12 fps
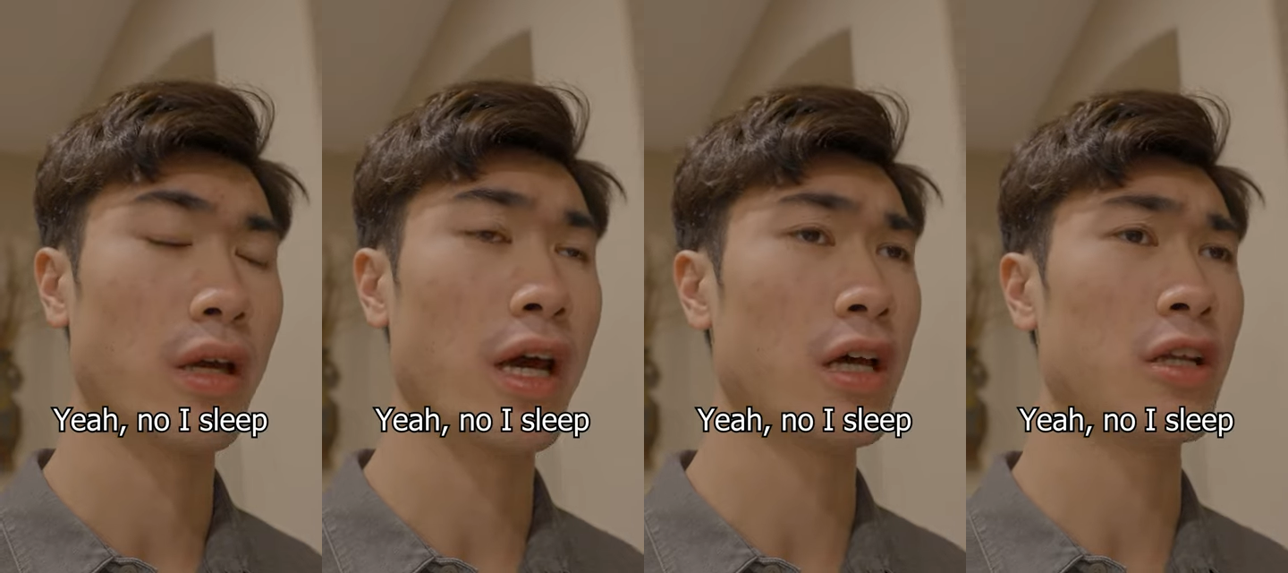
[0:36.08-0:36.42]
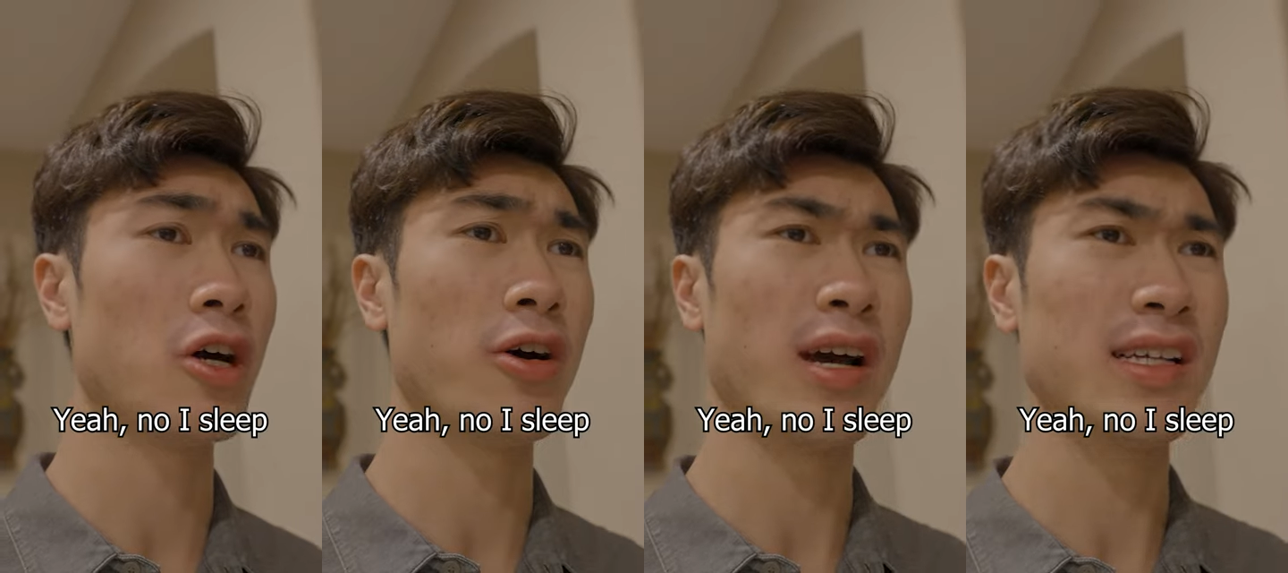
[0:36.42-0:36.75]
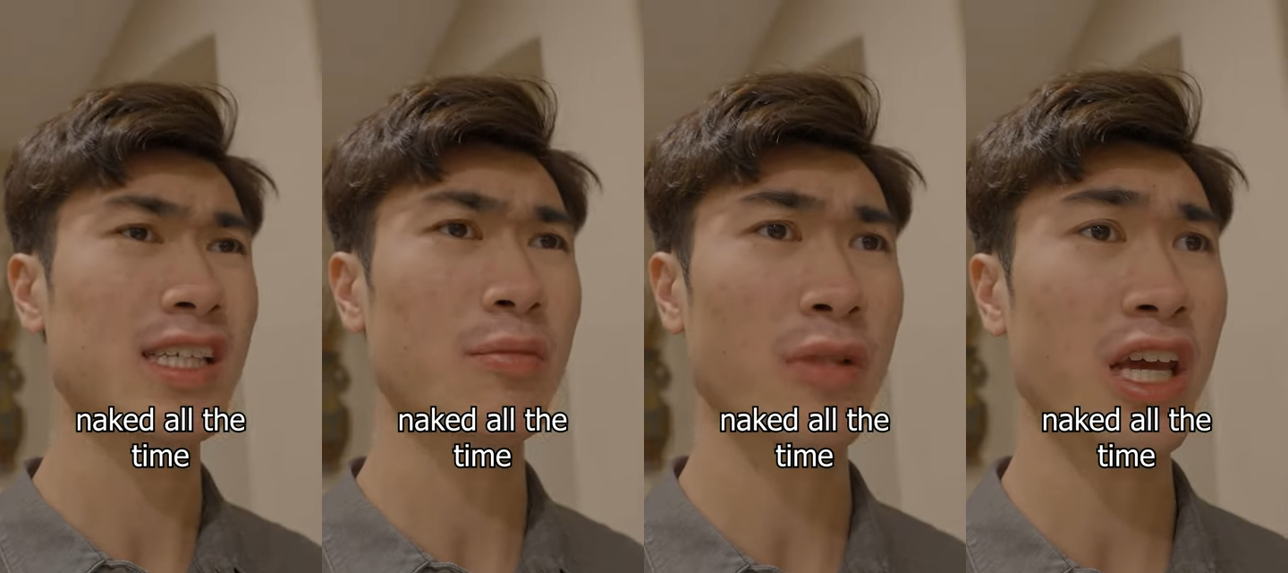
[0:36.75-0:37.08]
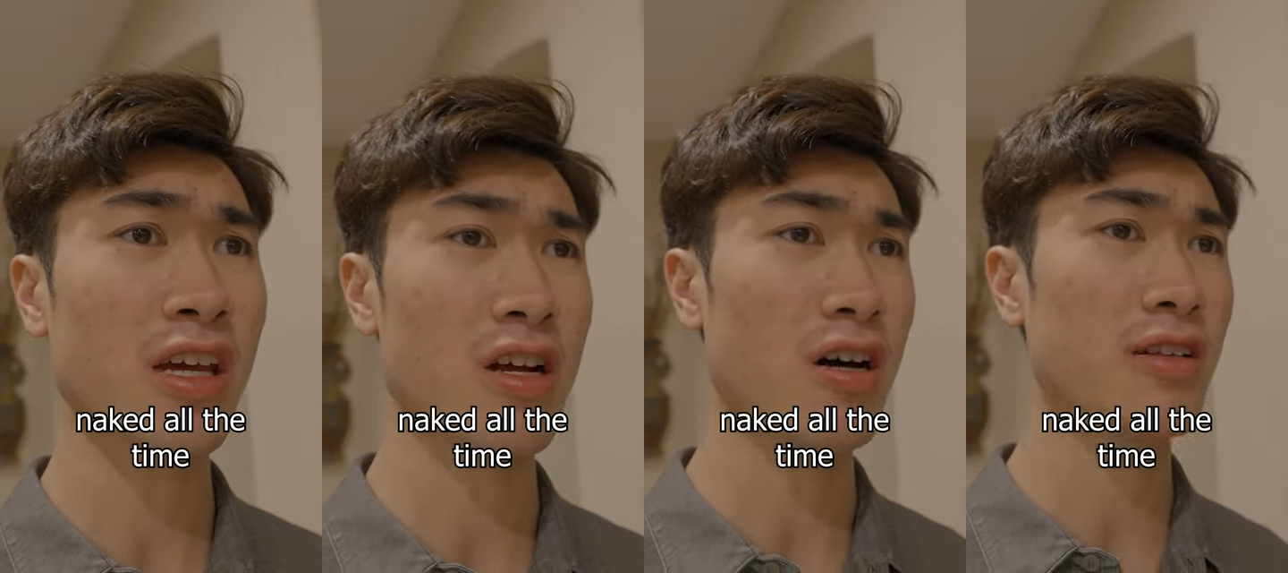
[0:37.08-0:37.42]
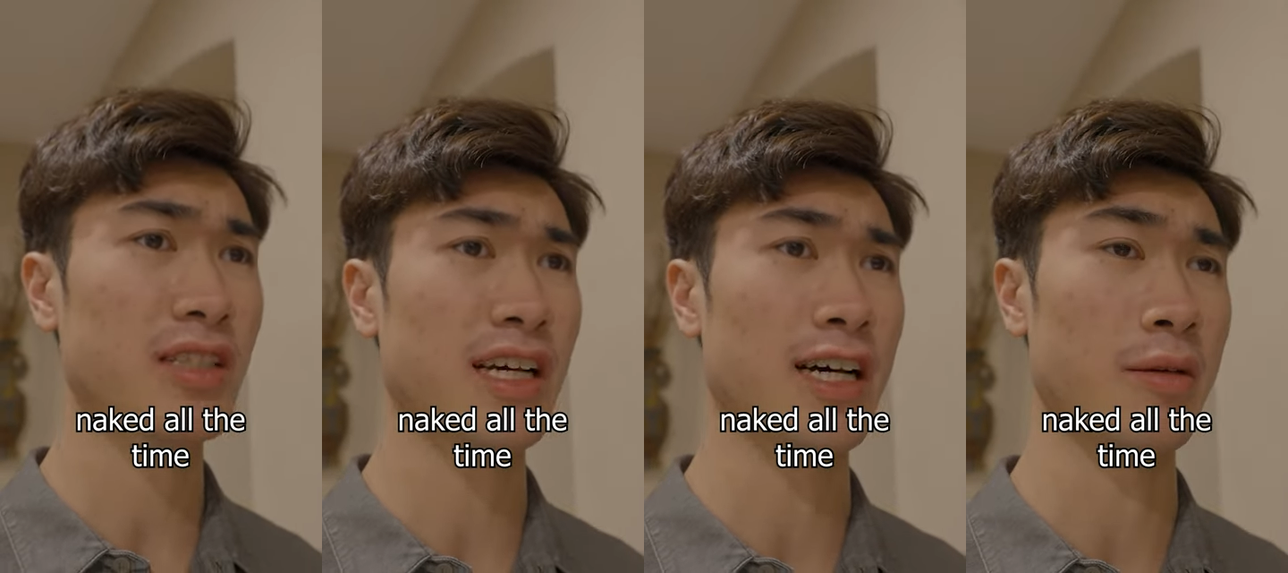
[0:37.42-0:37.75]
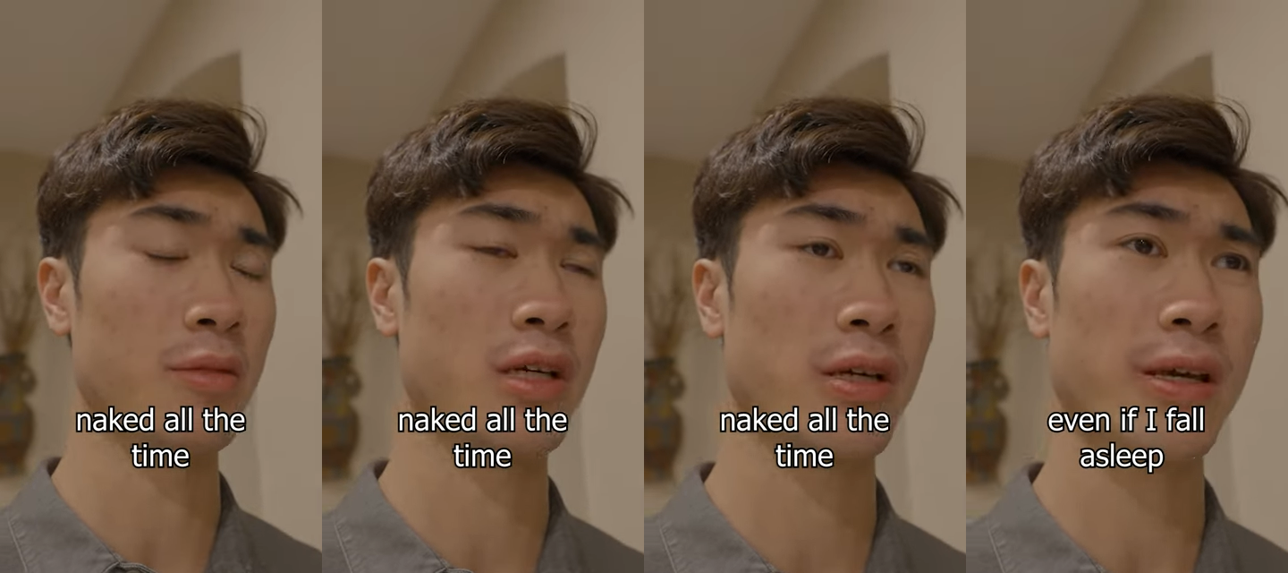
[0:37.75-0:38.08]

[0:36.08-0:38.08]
yeah, no, I sleep naked all the time.